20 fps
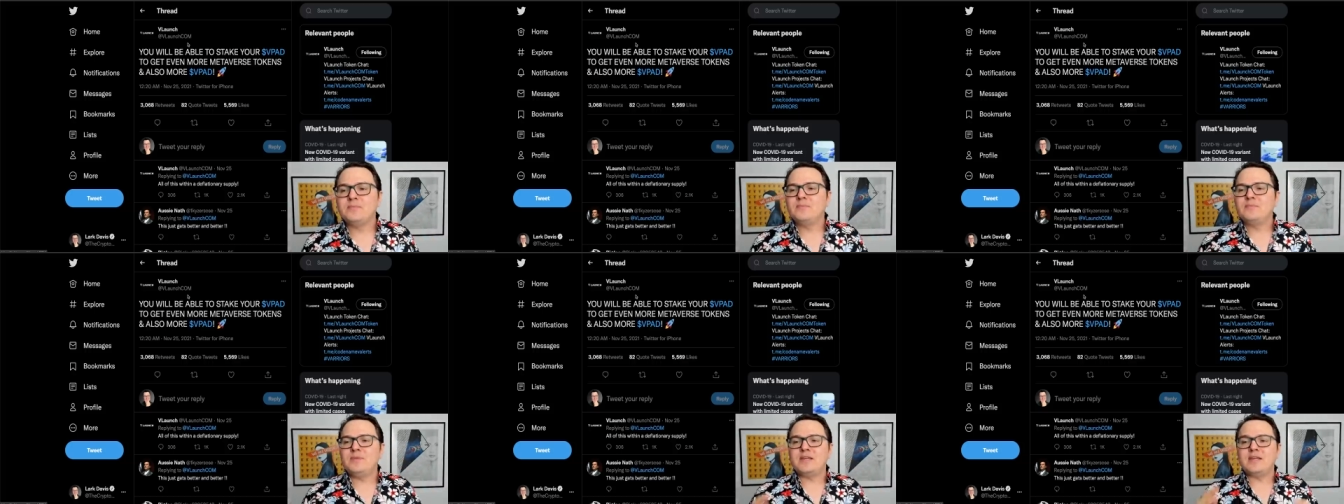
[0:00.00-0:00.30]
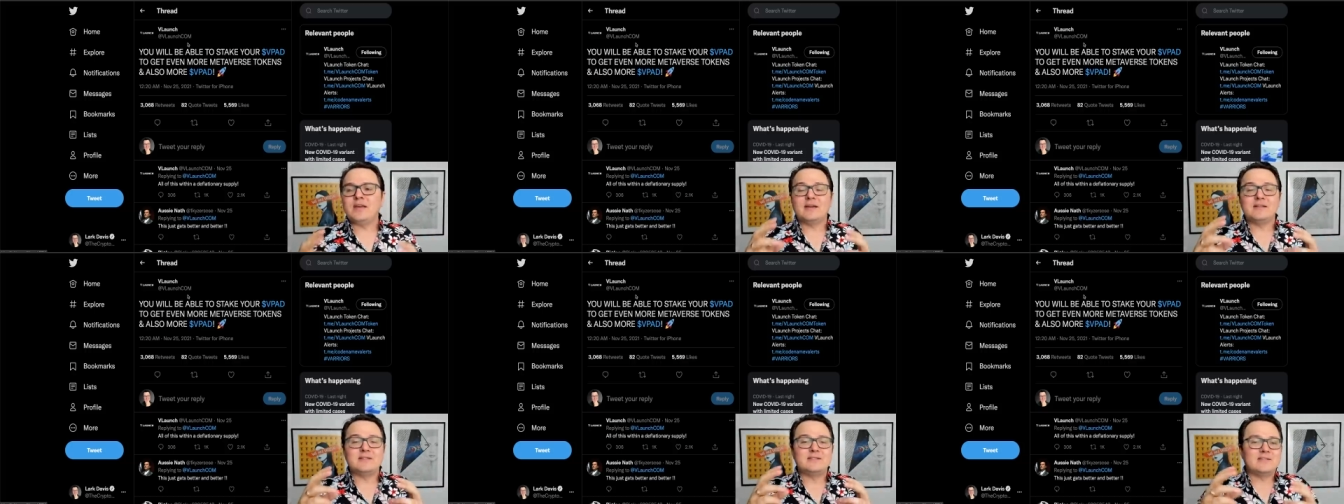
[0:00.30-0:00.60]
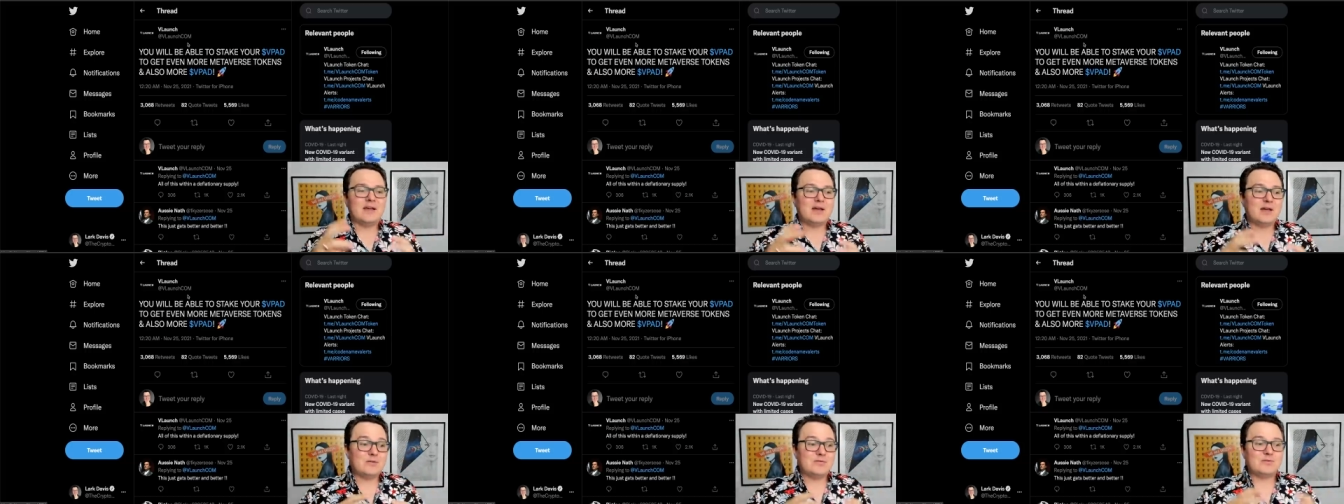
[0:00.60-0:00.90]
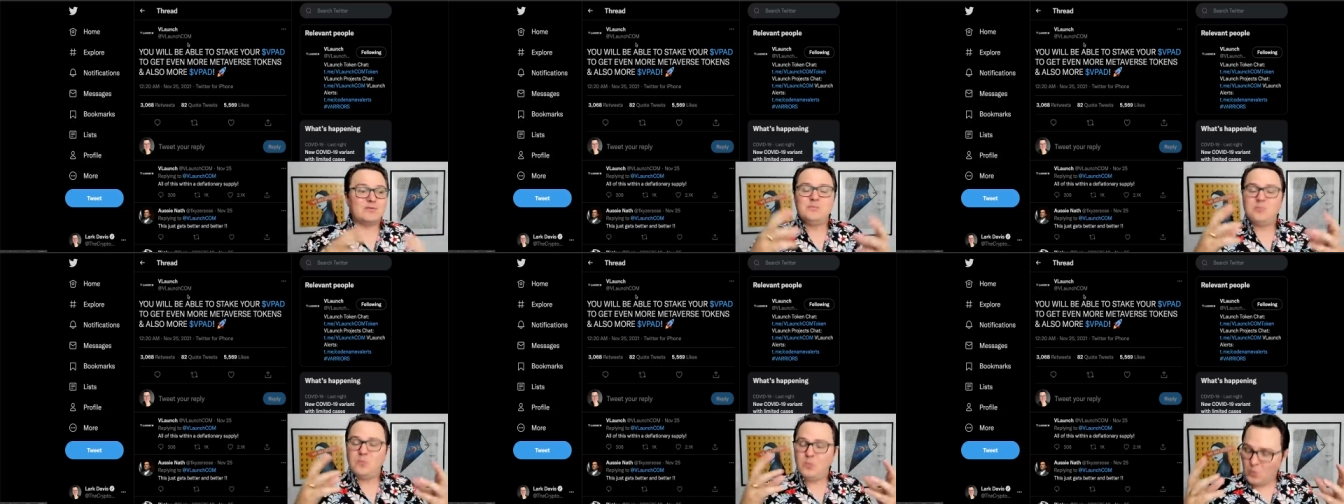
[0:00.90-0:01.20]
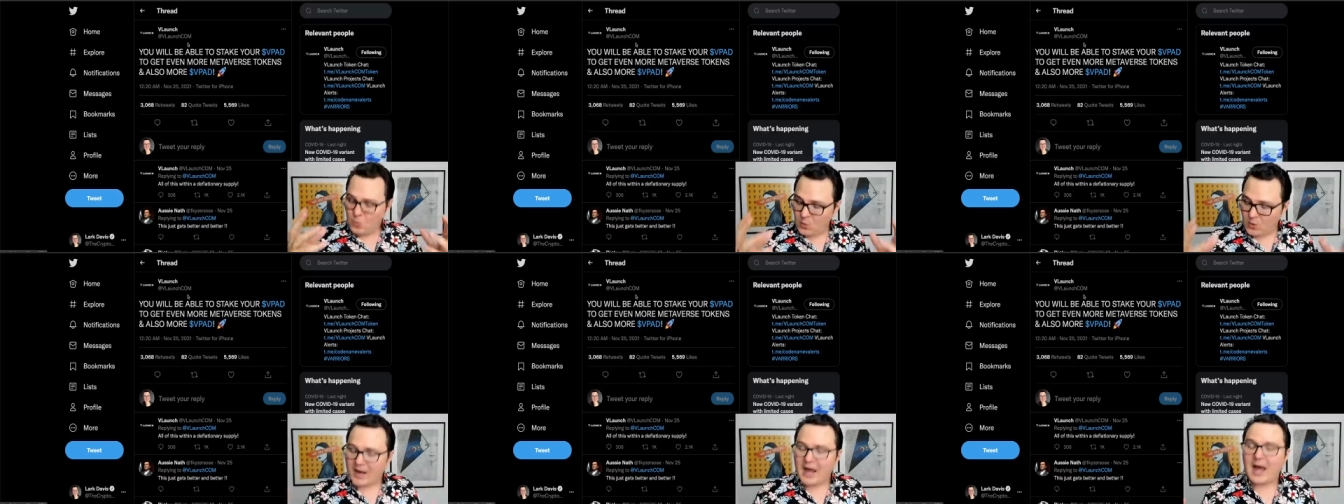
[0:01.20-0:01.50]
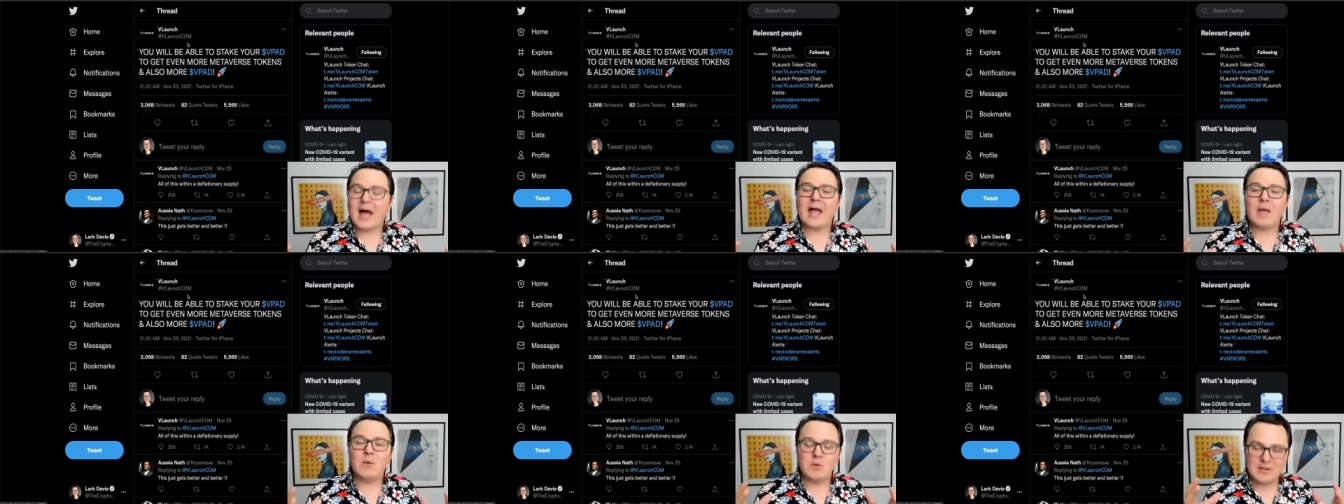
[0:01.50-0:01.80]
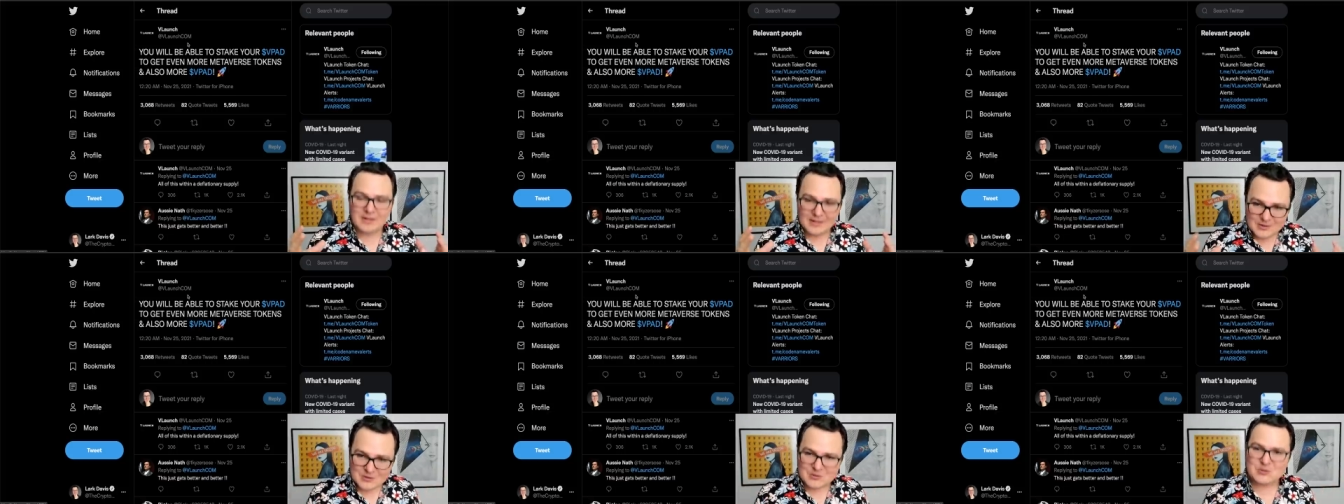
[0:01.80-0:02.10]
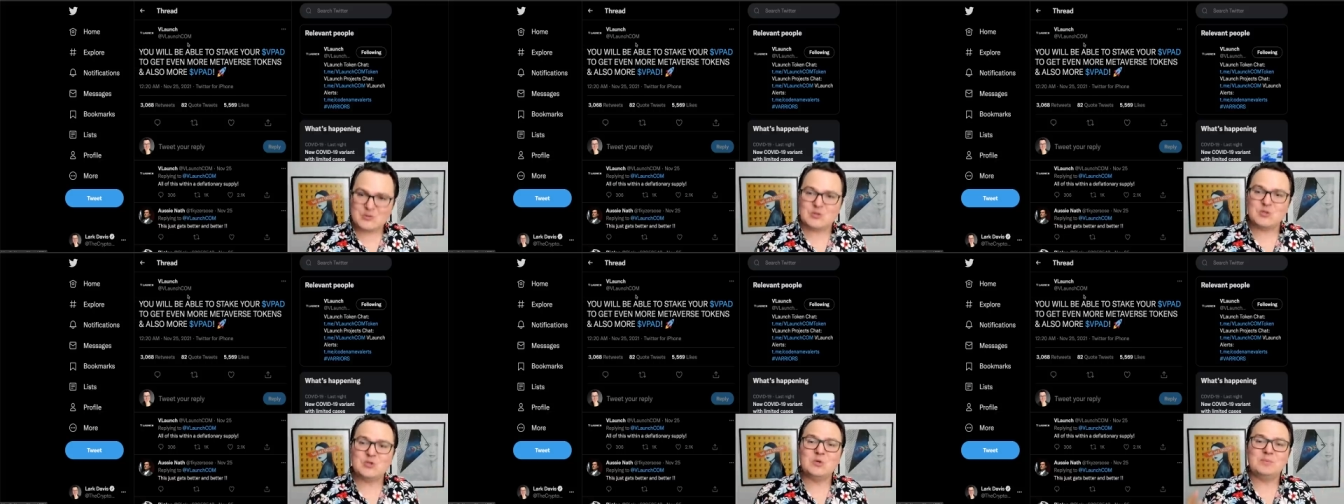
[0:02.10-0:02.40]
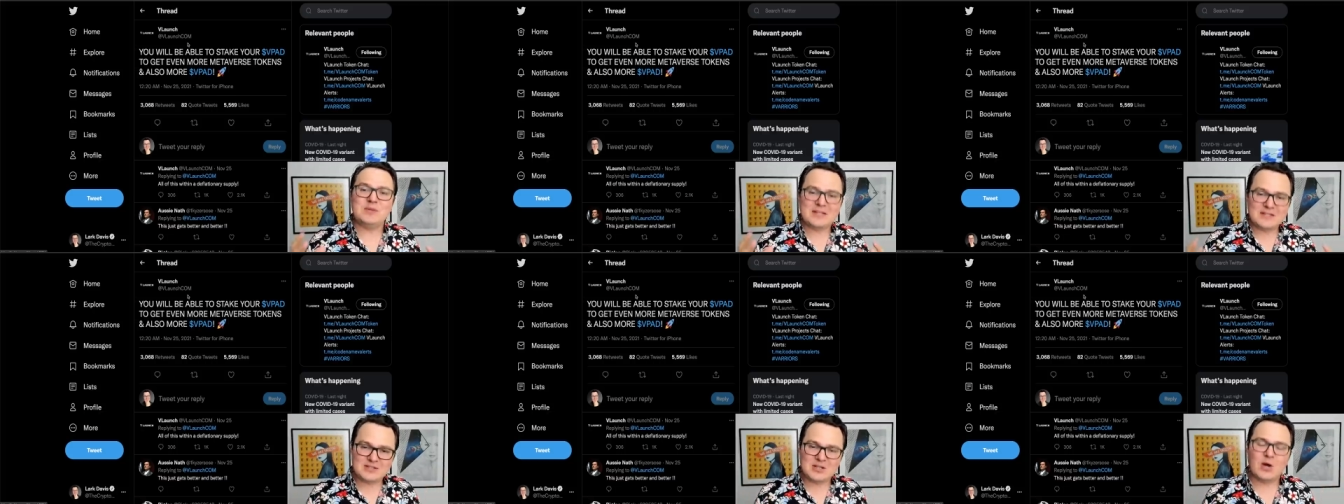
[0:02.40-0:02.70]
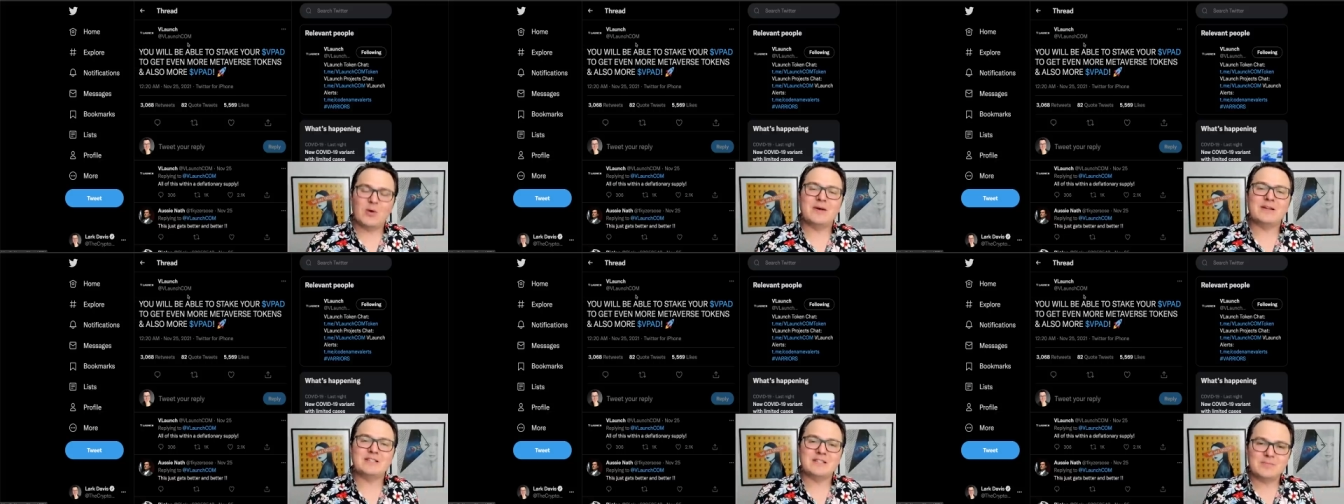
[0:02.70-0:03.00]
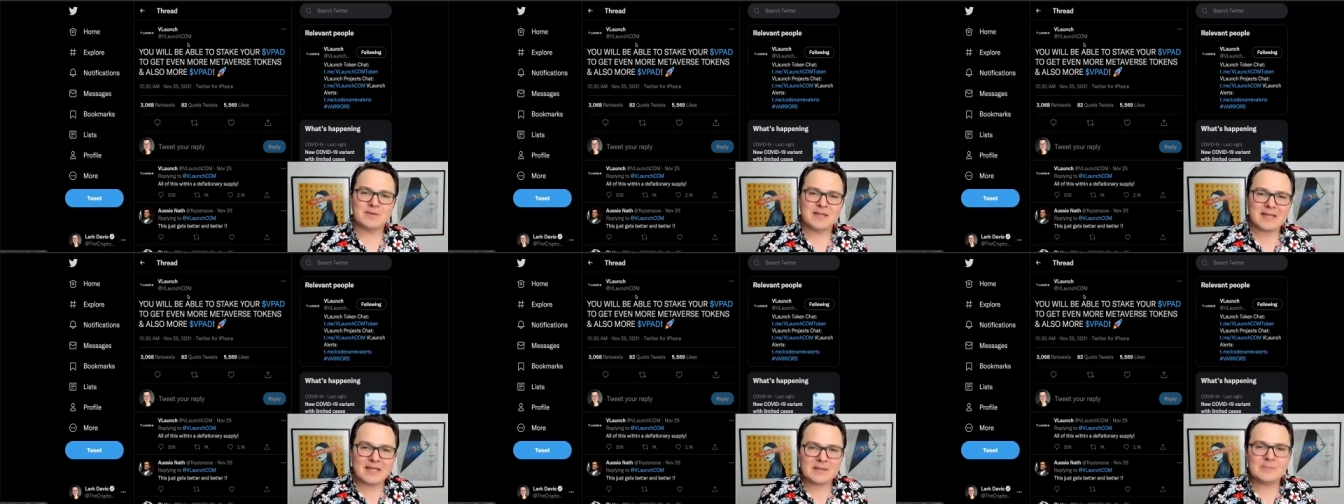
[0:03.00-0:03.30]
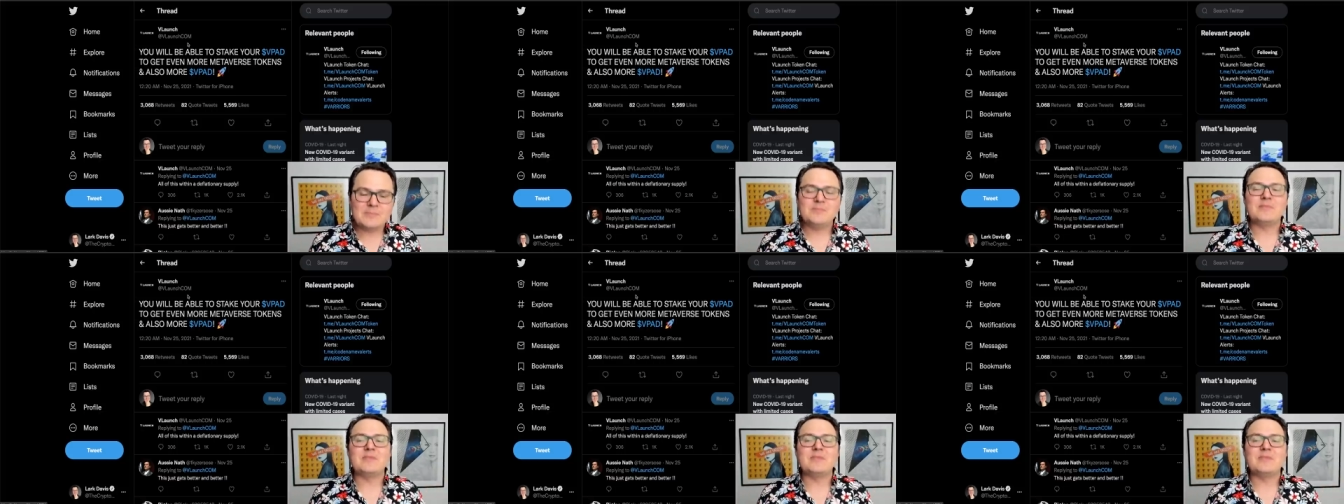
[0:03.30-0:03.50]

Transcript: because of what I will assume is going to be